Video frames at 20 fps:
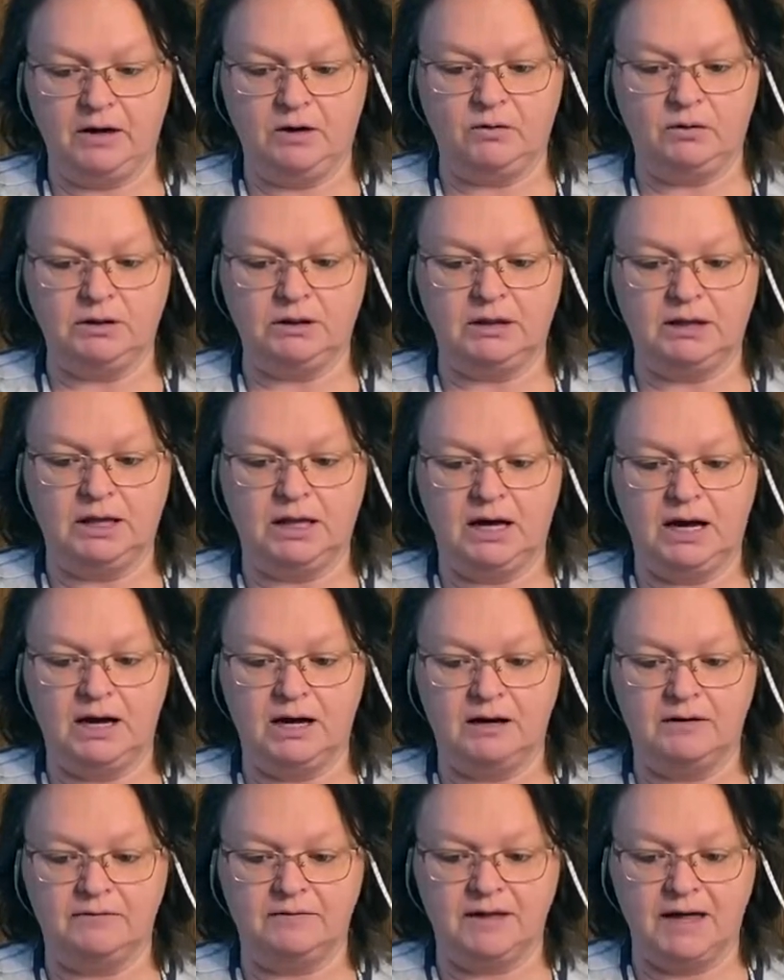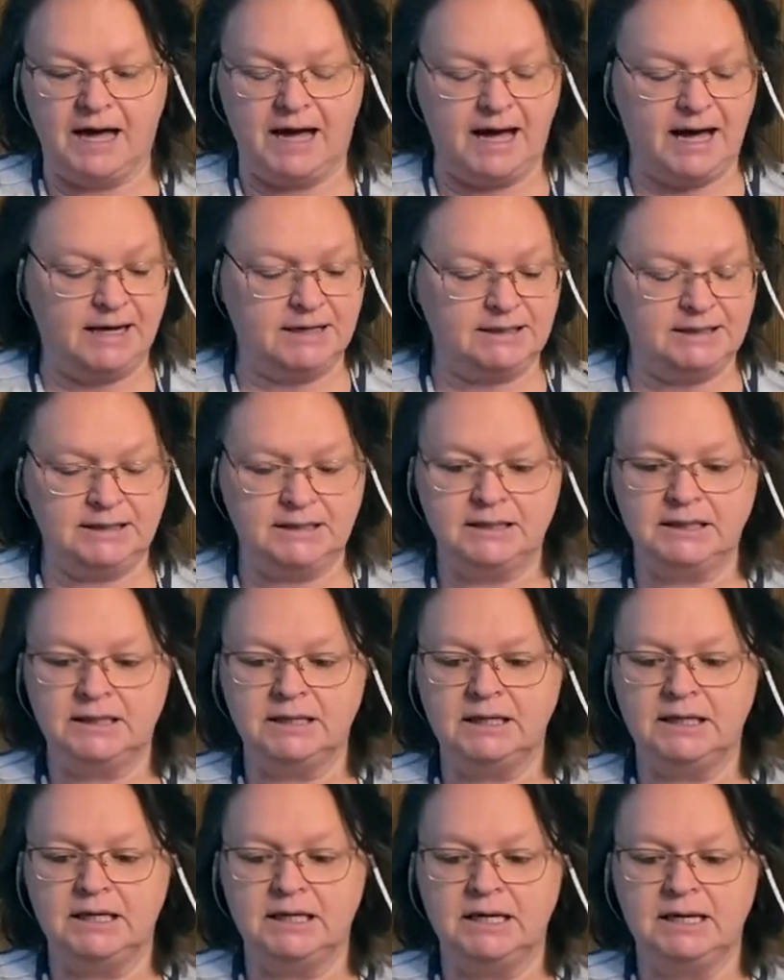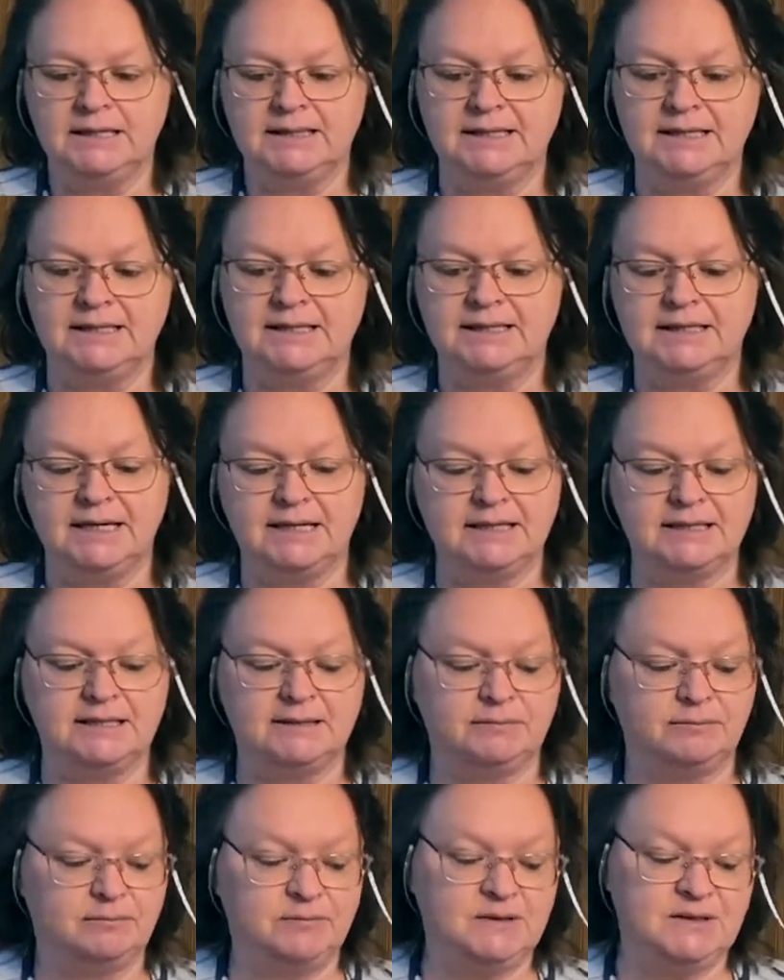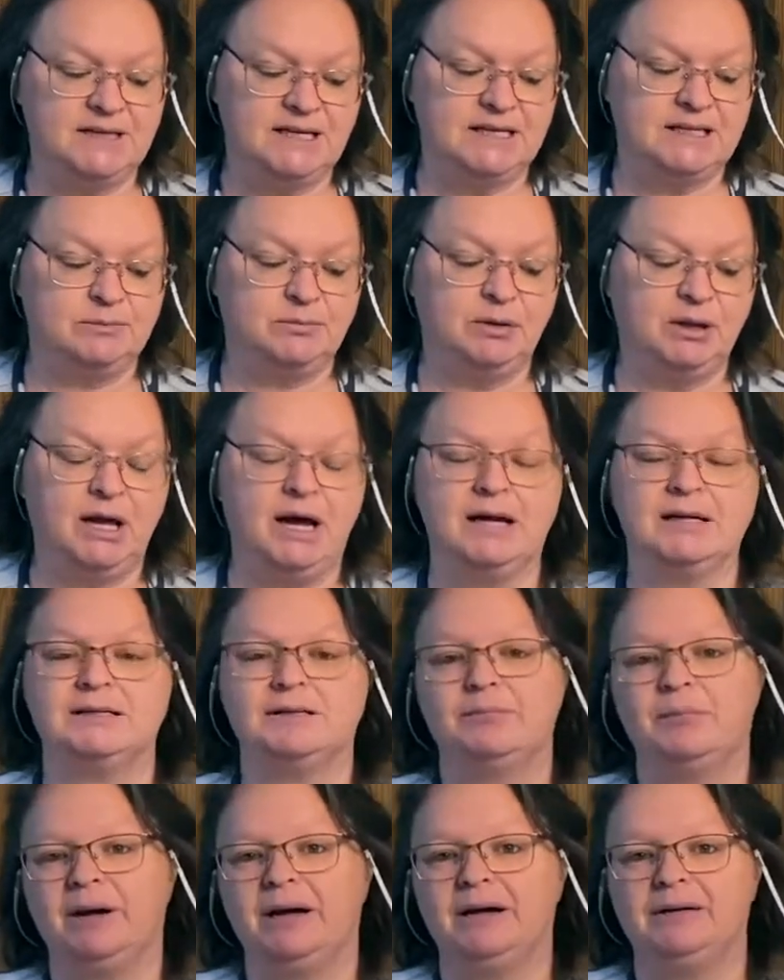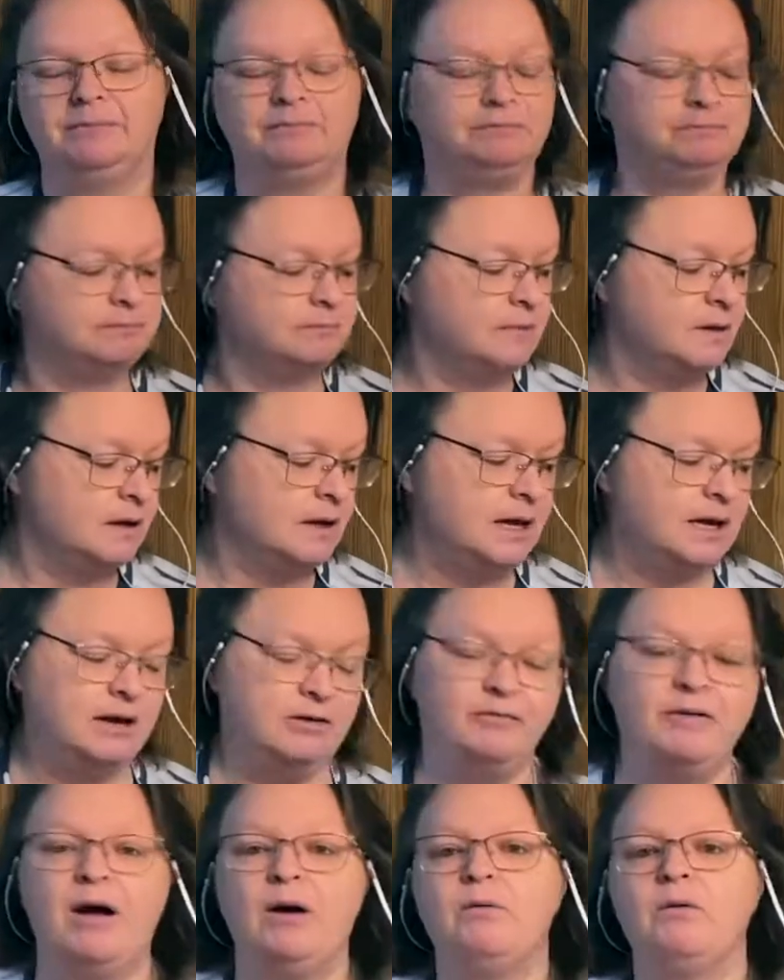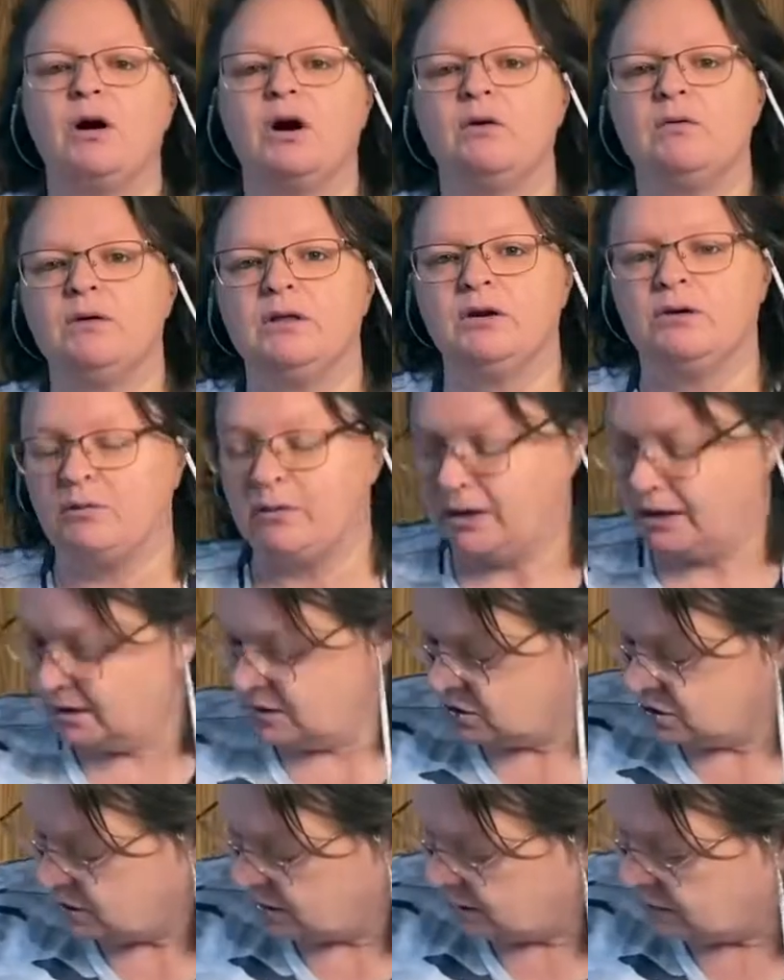will love that. It says six six plus, but if I work with her with it, she'll